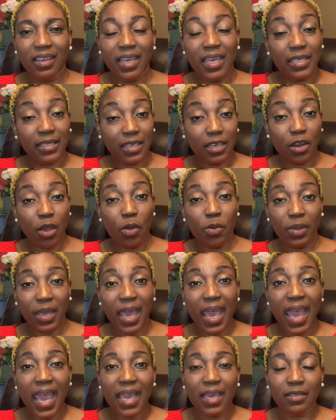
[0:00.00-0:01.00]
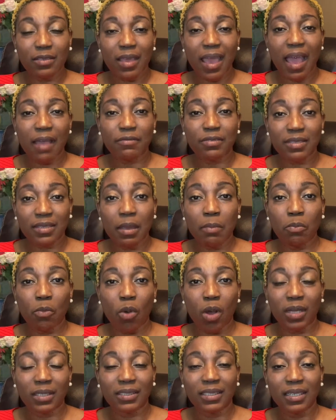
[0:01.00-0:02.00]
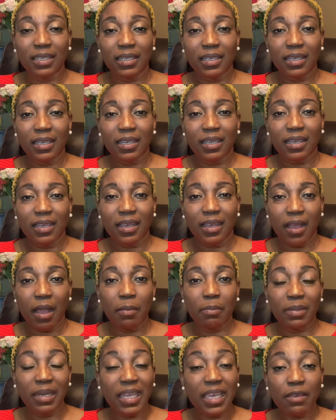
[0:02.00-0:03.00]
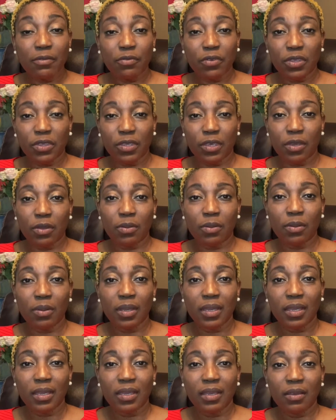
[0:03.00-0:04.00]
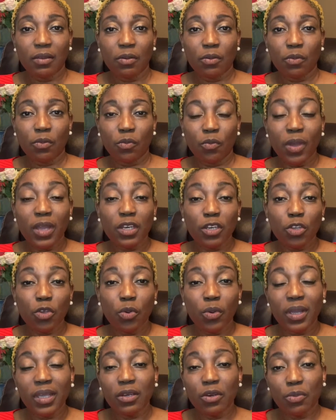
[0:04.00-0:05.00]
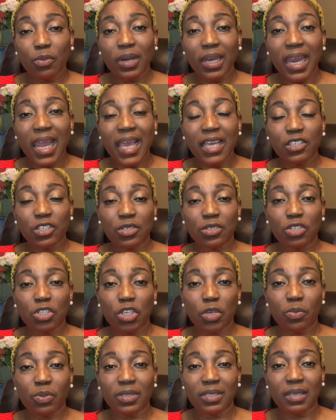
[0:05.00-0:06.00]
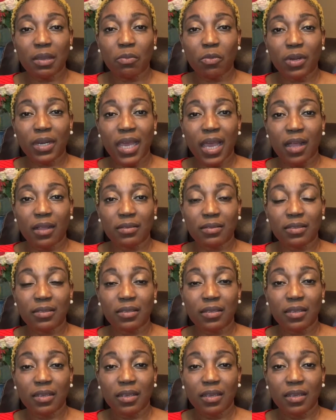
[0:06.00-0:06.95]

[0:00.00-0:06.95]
Is it okay to have someone come live with you when you're in a relationship with someone else?